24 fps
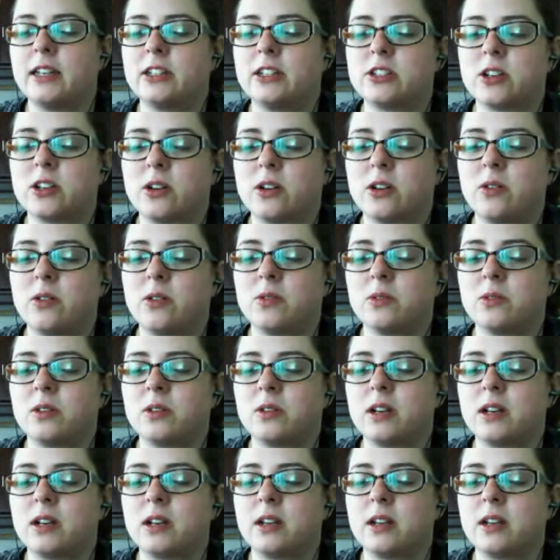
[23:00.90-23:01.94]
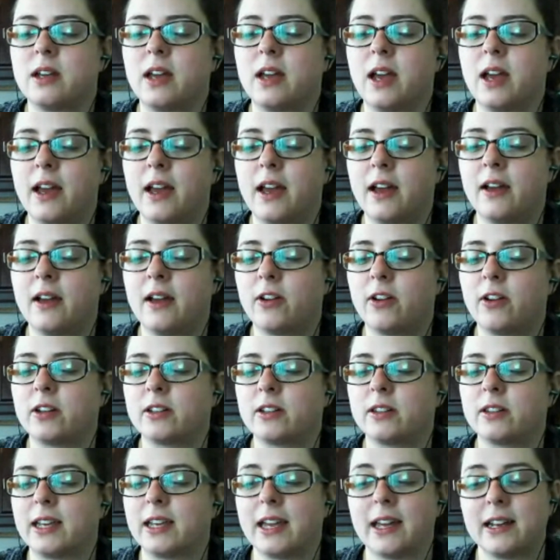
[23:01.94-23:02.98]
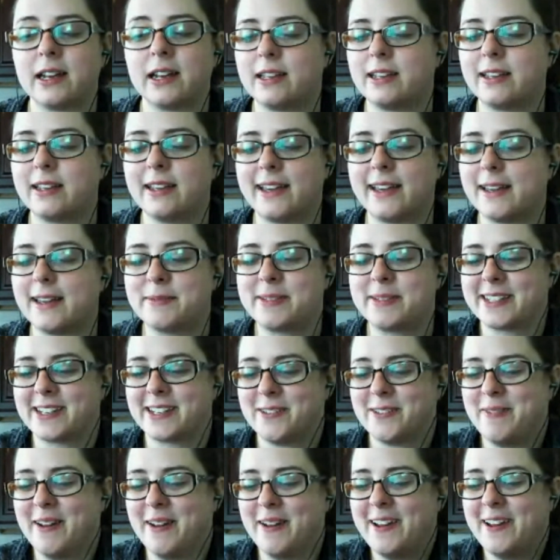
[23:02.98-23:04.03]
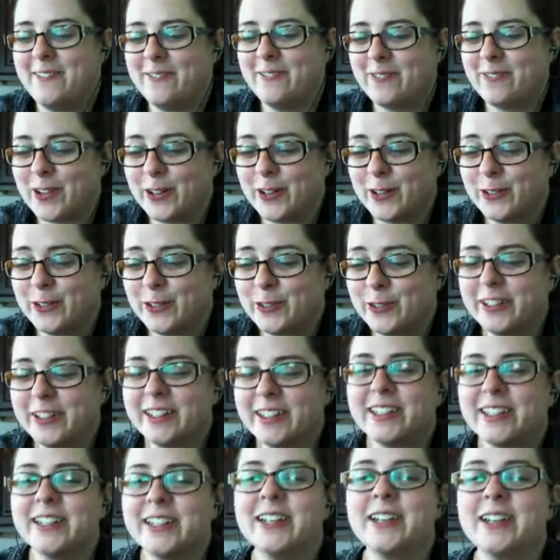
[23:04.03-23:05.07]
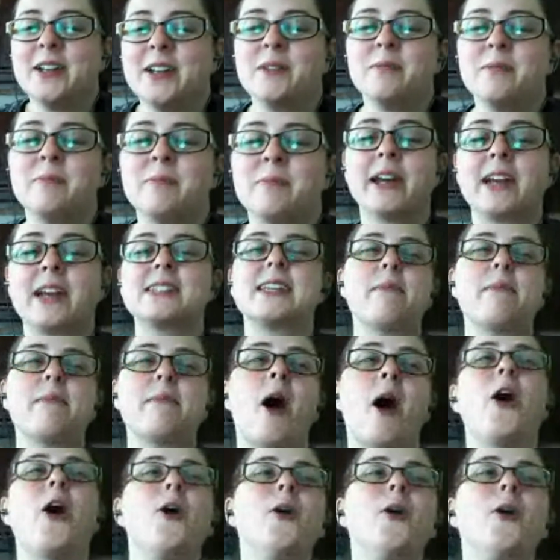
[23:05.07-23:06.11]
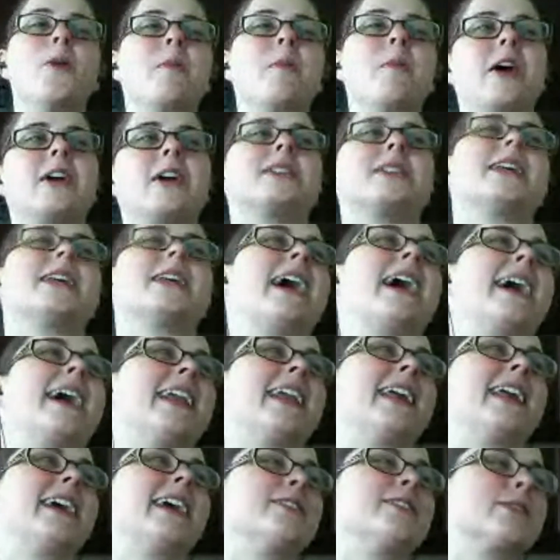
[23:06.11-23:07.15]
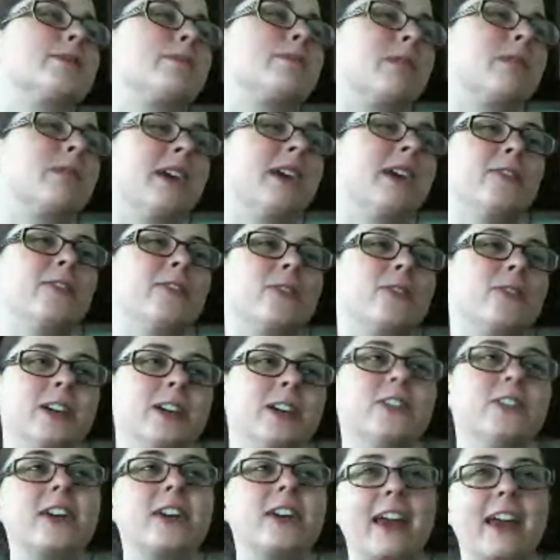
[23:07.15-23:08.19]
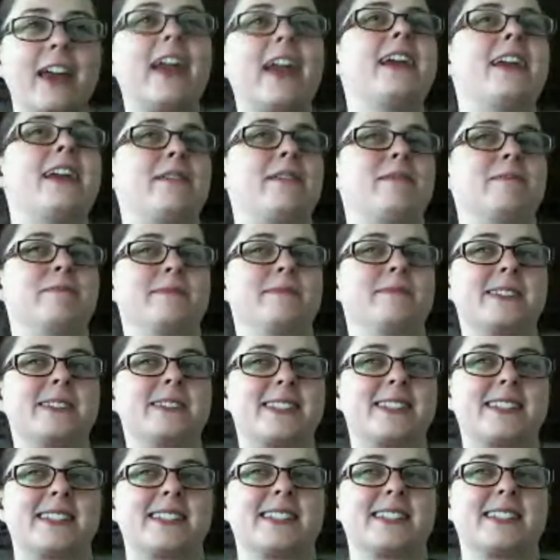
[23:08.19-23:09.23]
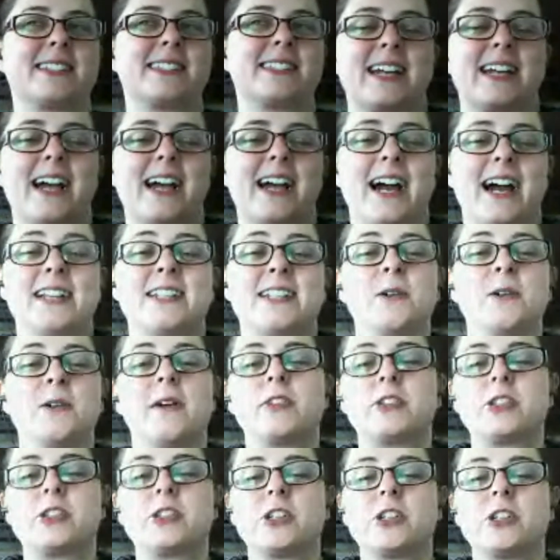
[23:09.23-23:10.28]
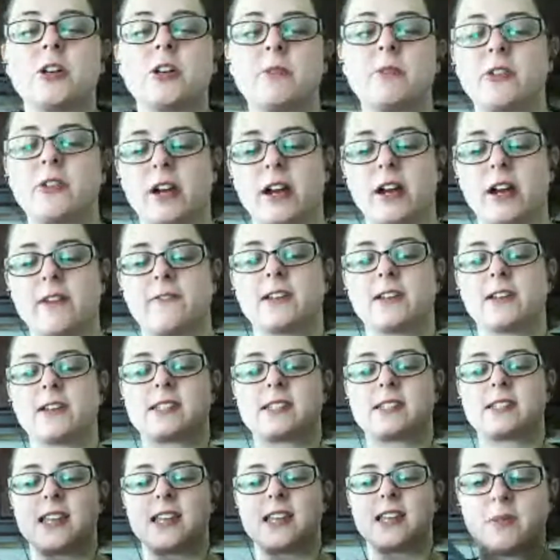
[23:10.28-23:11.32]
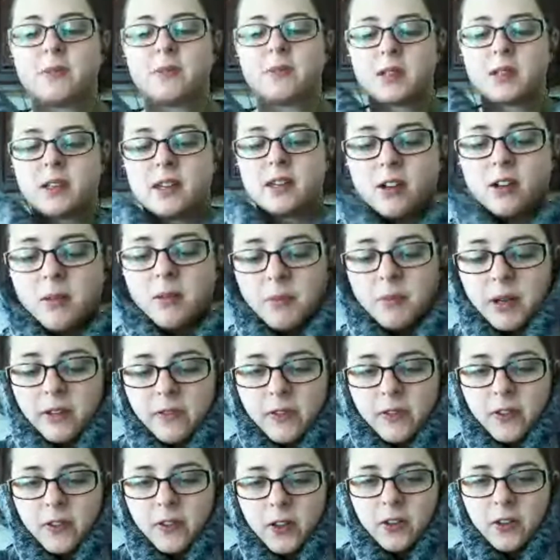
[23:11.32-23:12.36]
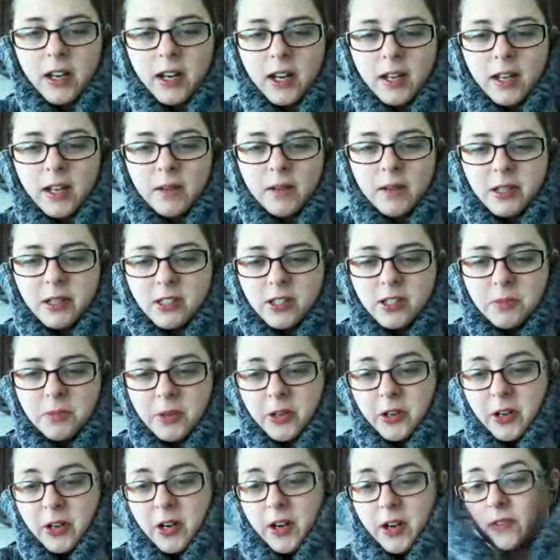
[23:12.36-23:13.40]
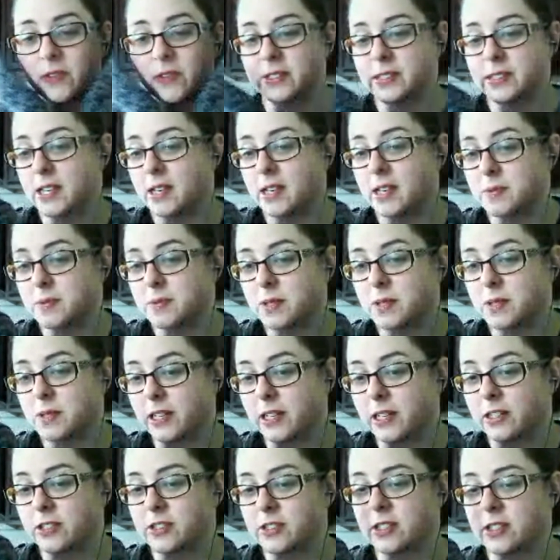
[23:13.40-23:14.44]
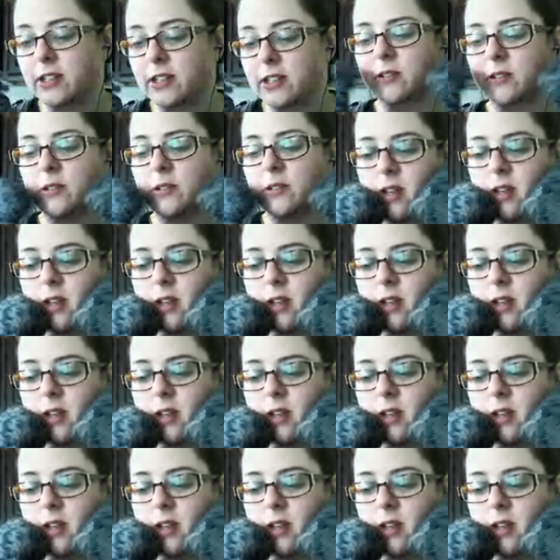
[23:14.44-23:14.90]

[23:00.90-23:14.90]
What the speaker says: don't have hardly any games on my phone because I'm home all day and I just play real games. I do have a TurboGrafx emulator on my phone, and I play TurboGrafx games on there, so.